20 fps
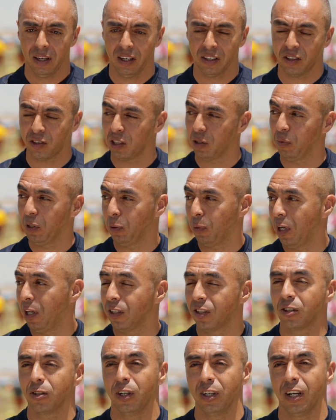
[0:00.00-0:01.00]
extremely
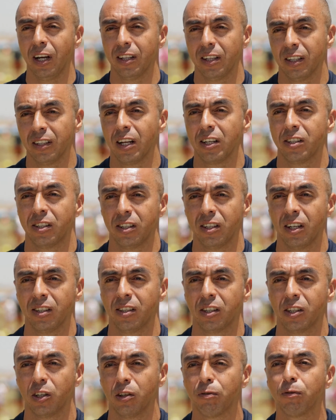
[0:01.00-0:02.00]
well, so I think
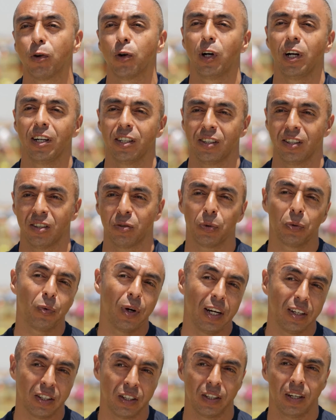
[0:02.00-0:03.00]
that's good for us as we
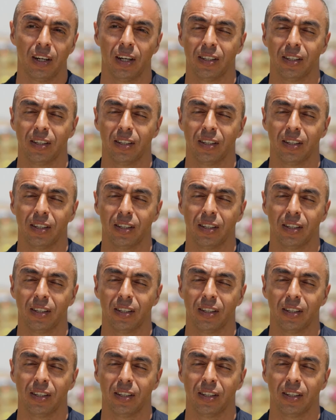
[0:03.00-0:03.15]
watch